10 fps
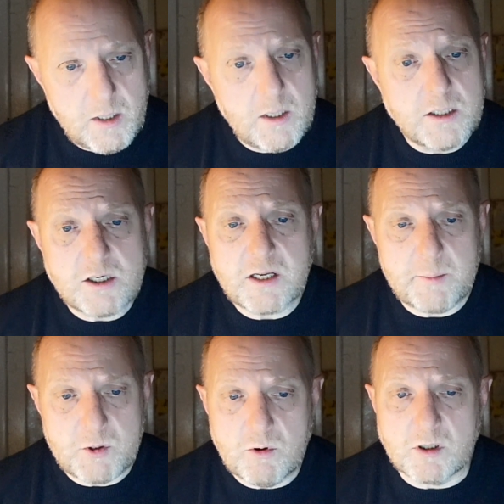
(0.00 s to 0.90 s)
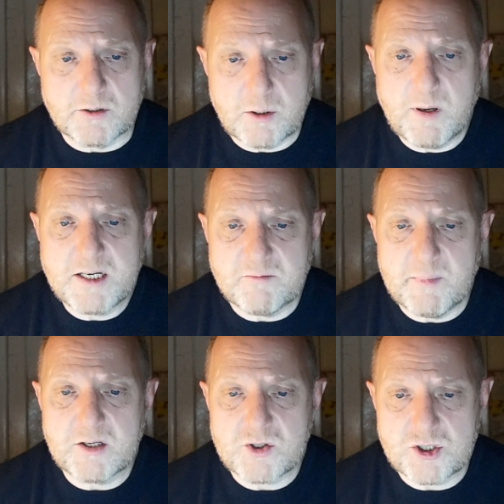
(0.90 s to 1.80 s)
Don't get me wrong, there are plenty of male
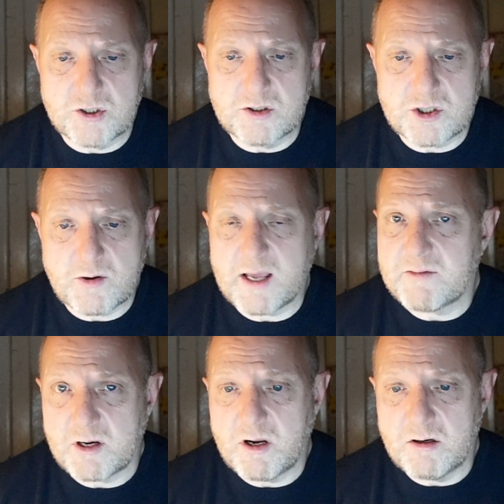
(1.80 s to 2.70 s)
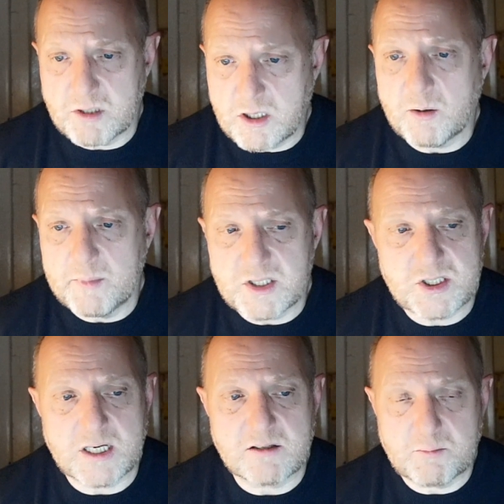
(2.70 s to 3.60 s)
students who have their own common
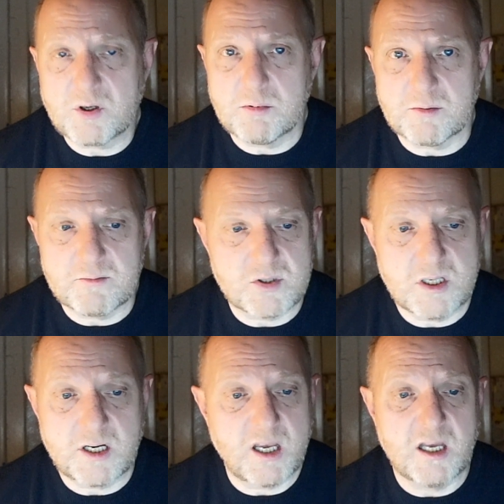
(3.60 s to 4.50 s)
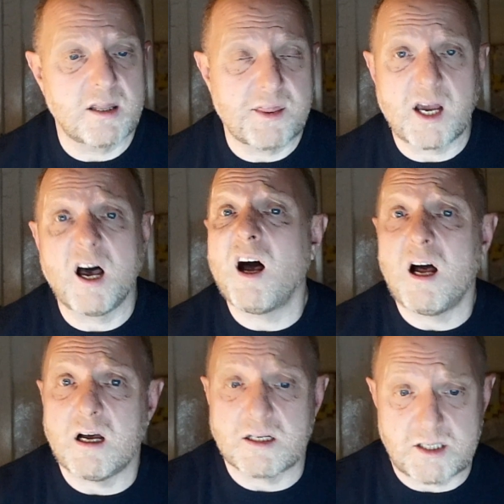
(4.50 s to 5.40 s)
set of problems that hurt the
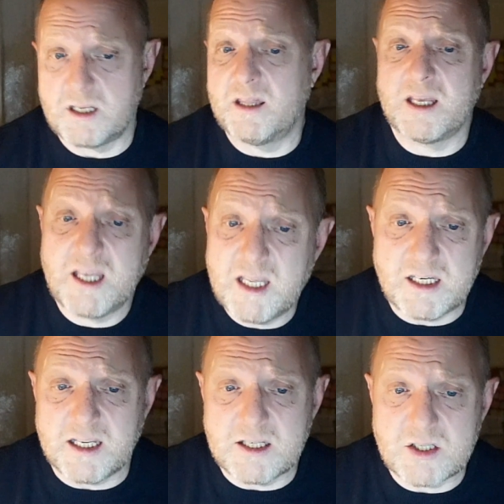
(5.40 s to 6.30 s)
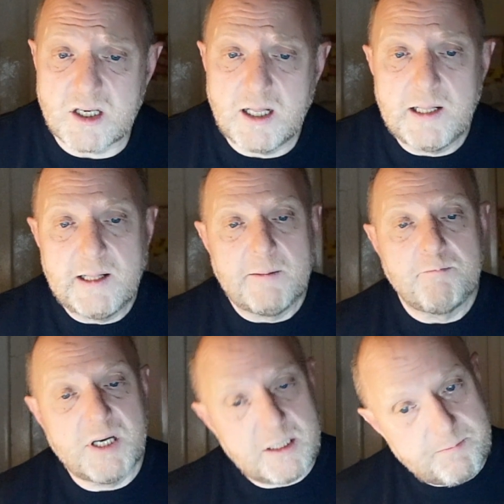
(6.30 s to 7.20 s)
heart and the kidneys,
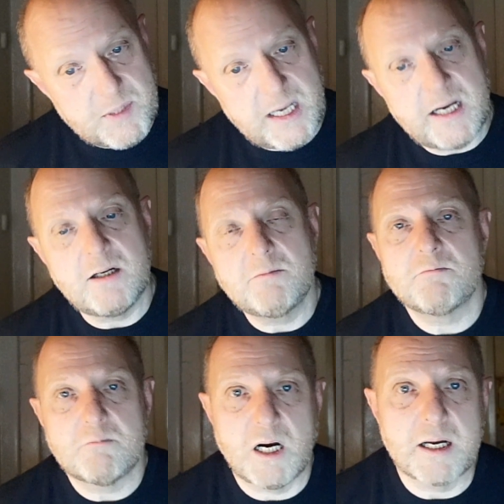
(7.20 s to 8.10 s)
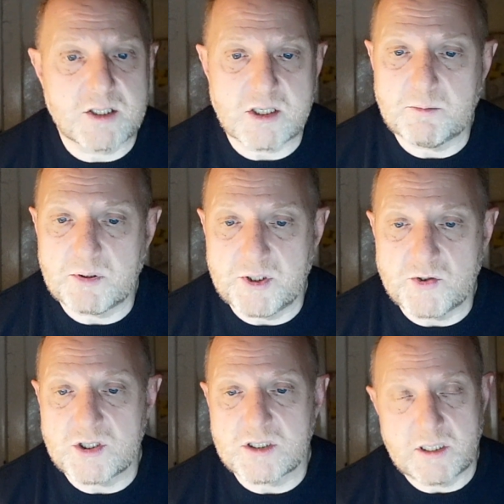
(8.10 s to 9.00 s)
but here my example
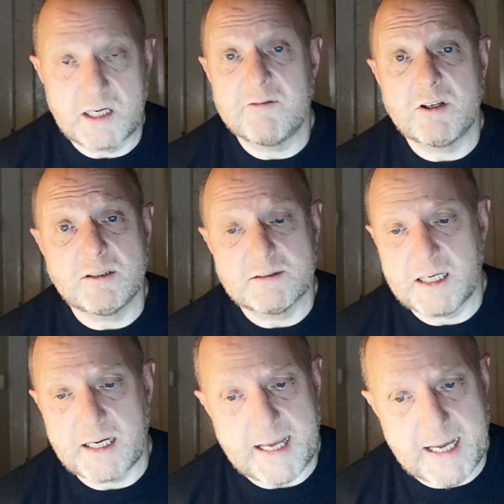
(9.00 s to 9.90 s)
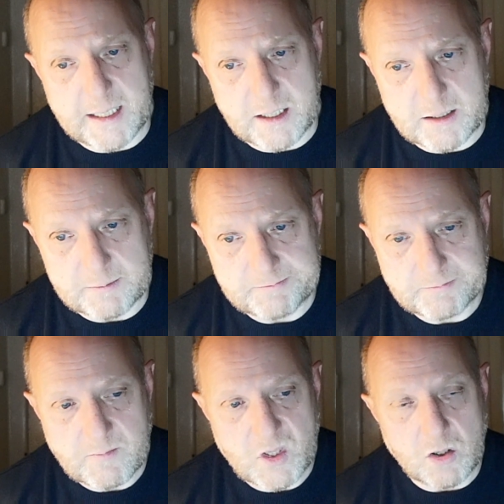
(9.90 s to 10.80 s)
uses the liver and anger,
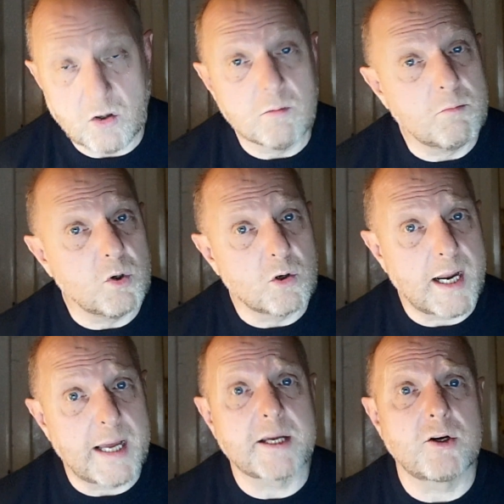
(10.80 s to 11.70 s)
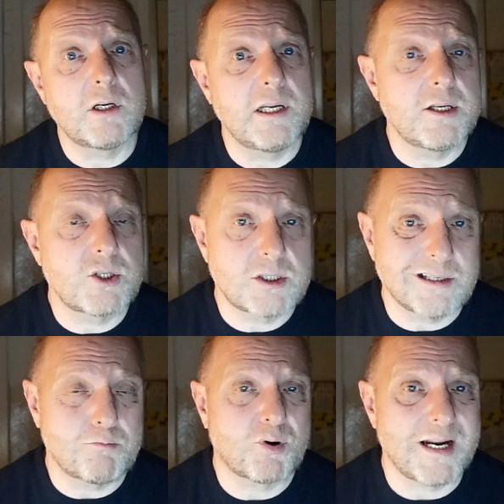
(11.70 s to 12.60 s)
or more accurately,
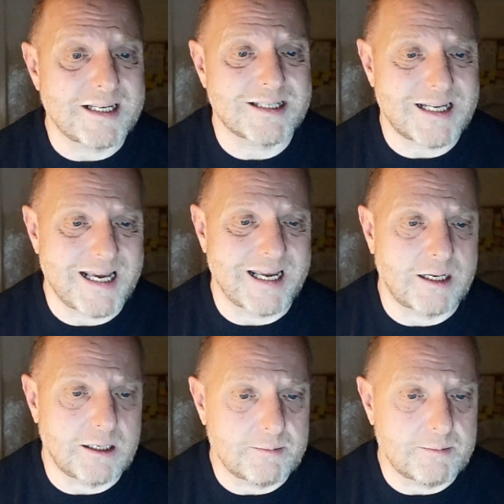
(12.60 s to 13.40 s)
suppressed anger.